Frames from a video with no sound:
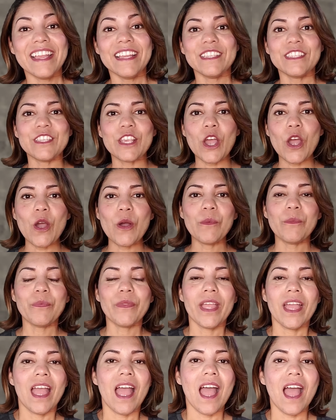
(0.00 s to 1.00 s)
So,
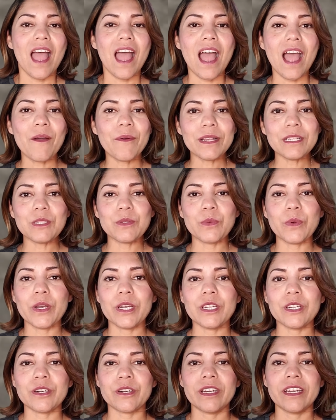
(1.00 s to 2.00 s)
I was
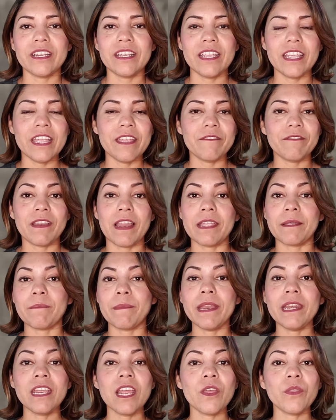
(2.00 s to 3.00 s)
wondering if, like
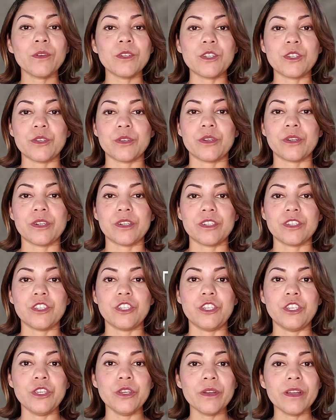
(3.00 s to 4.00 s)
many other
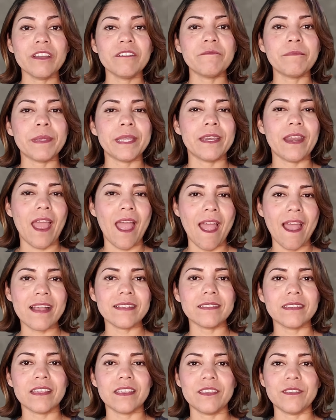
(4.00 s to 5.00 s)
shooters, you have been
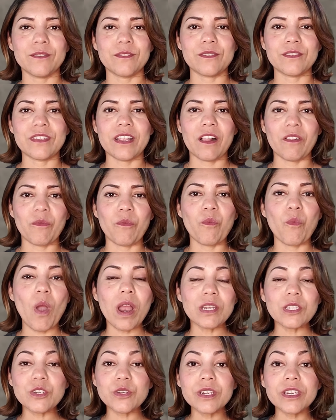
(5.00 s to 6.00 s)
asking yourself
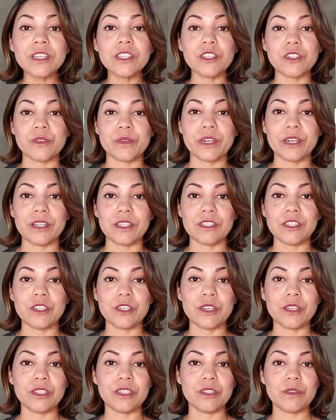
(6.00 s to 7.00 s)
what shooting drills
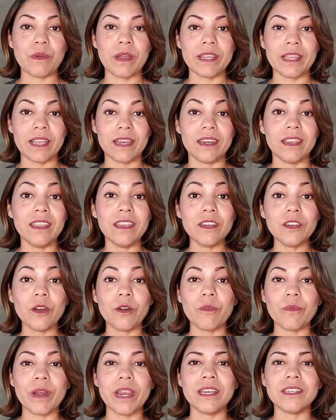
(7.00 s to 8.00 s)
you could do at an
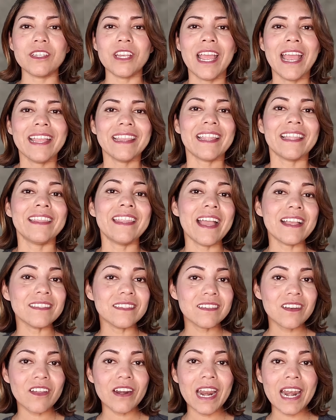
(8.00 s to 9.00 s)
indoor range that
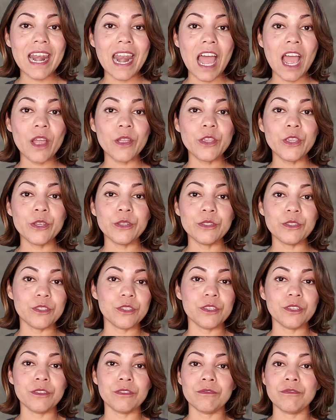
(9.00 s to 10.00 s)
does not allow you
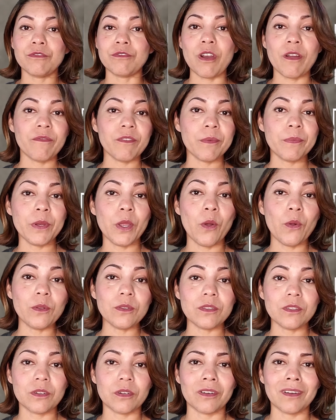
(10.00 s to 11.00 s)
to draw from the
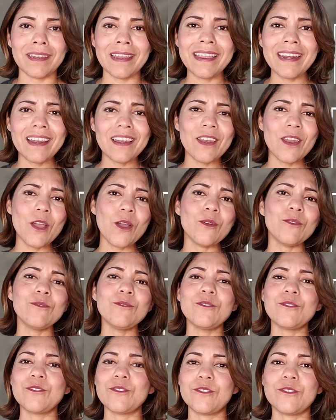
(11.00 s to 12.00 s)
holster, let
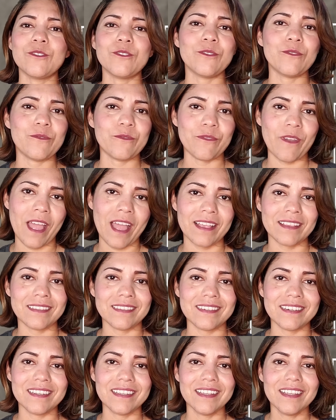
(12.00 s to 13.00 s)
alone shoot
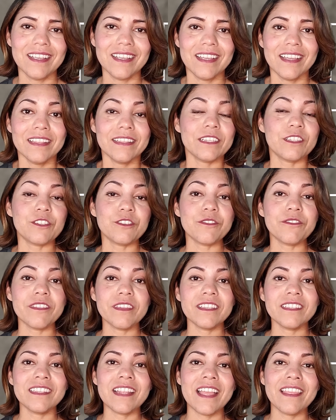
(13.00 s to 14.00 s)
fast. The truth
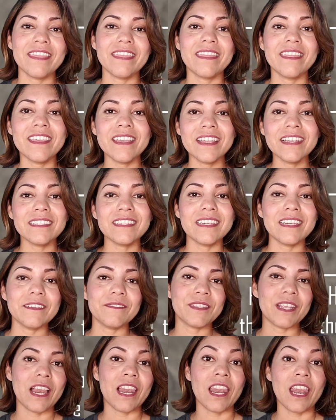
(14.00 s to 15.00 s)
is that this
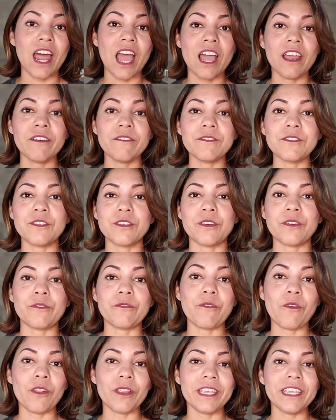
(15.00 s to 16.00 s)
leaves a lot of shooters
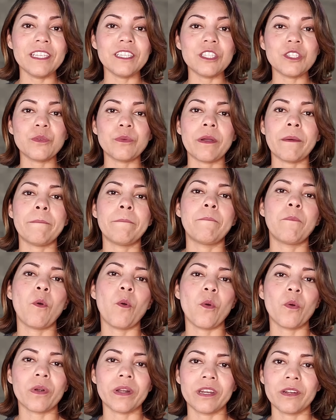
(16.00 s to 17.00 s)
fall into a
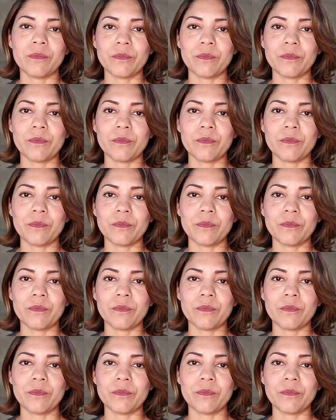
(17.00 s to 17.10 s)
boring